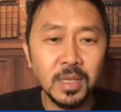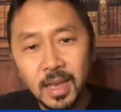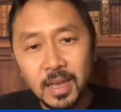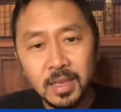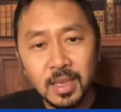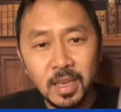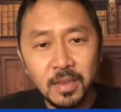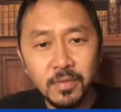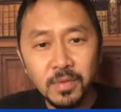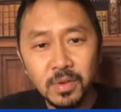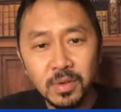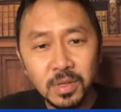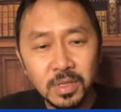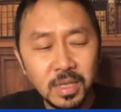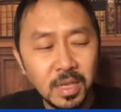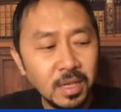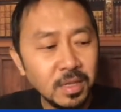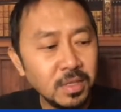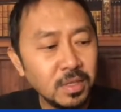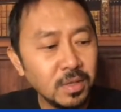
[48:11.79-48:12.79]
I gave her
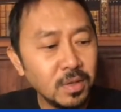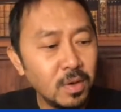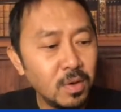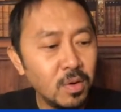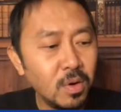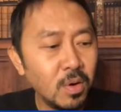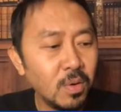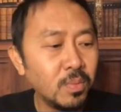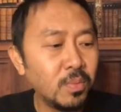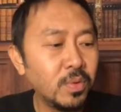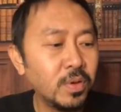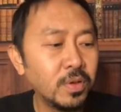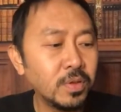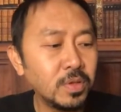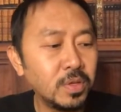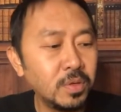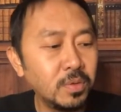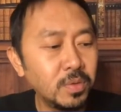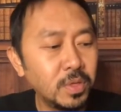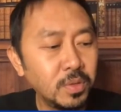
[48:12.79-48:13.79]
a test to go home
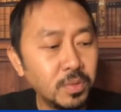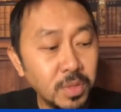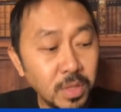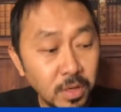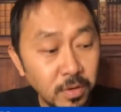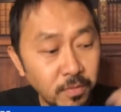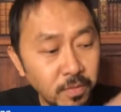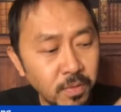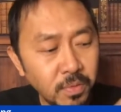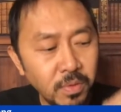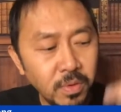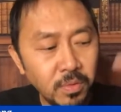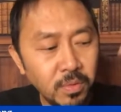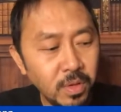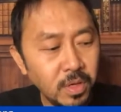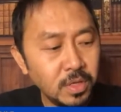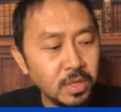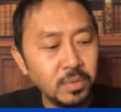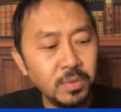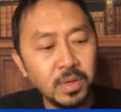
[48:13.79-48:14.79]
with. She was here for 3
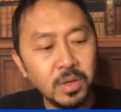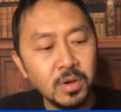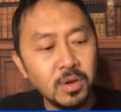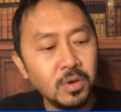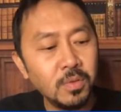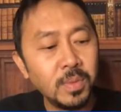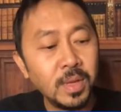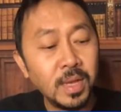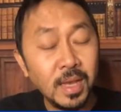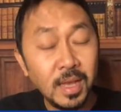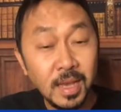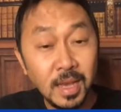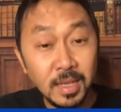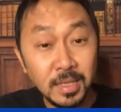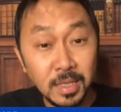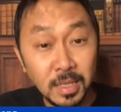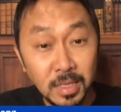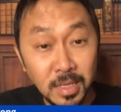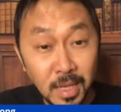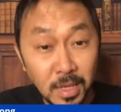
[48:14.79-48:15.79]
weeks. She went home.
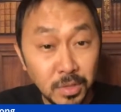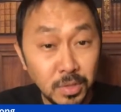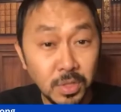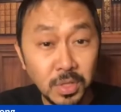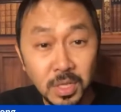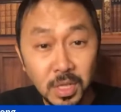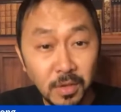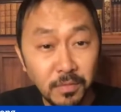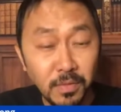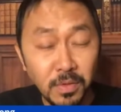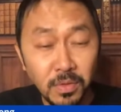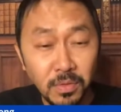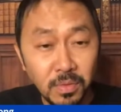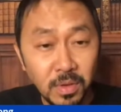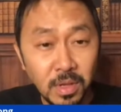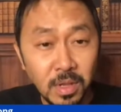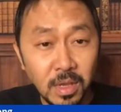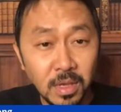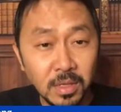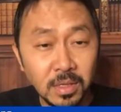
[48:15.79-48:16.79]
I said, test yourself in
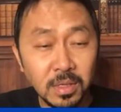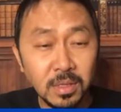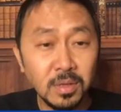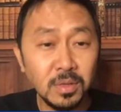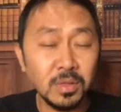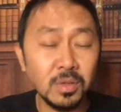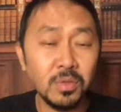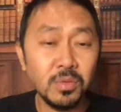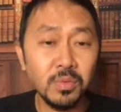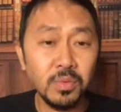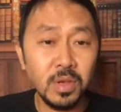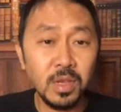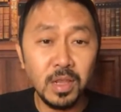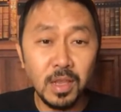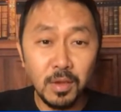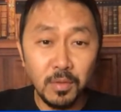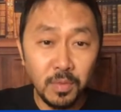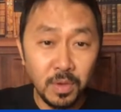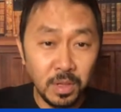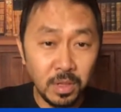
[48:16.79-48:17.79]
3 days. There's a
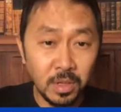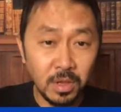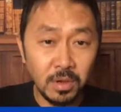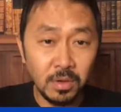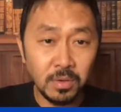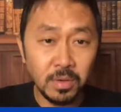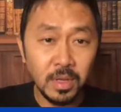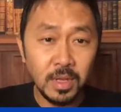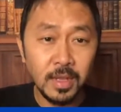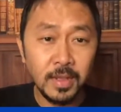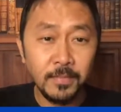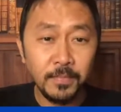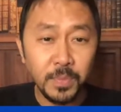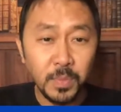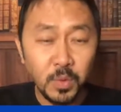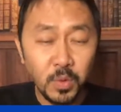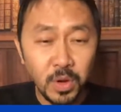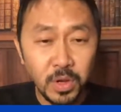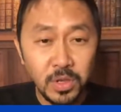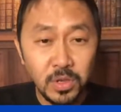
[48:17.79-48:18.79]
3-day window
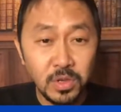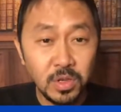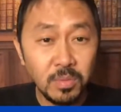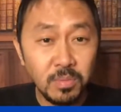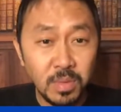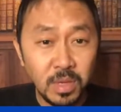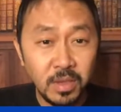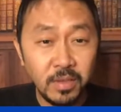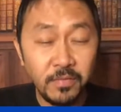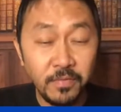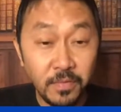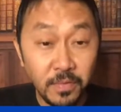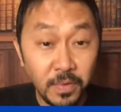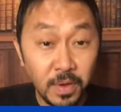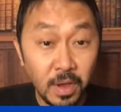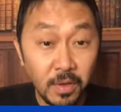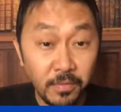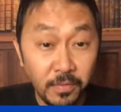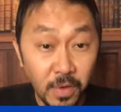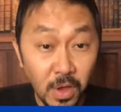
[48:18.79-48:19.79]
where you can be
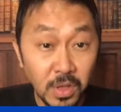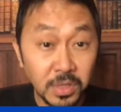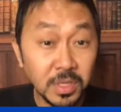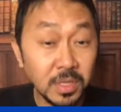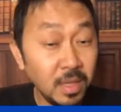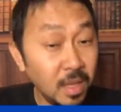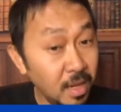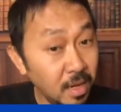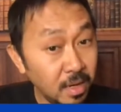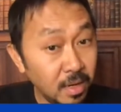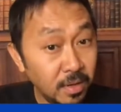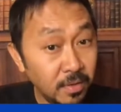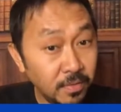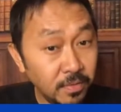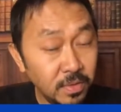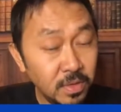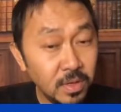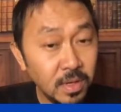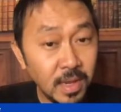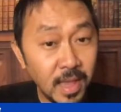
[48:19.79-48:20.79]
false
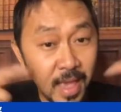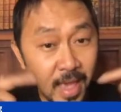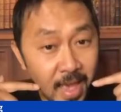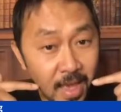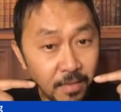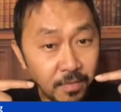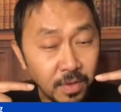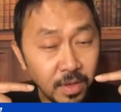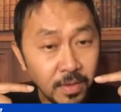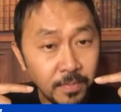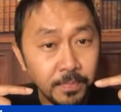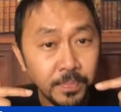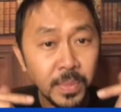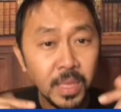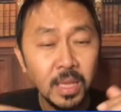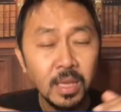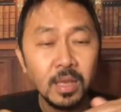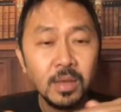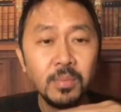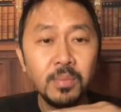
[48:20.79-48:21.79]
negative. You can have it,
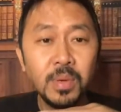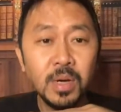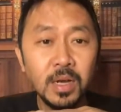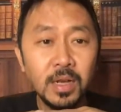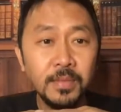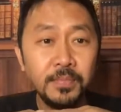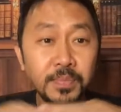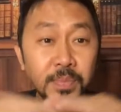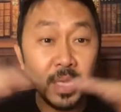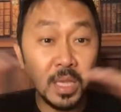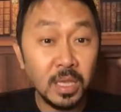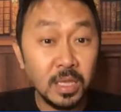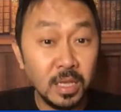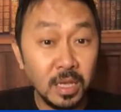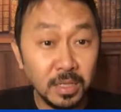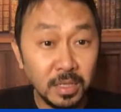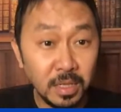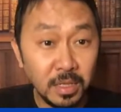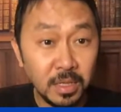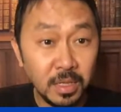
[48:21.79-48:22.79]
but it
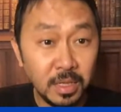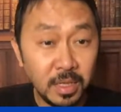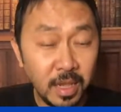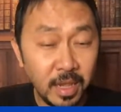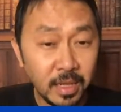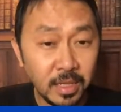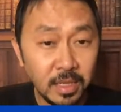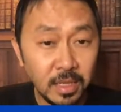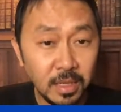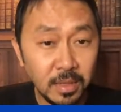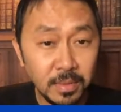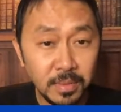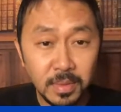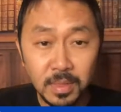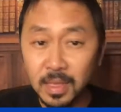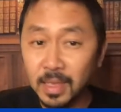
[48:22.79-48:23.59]
doesn't detect it.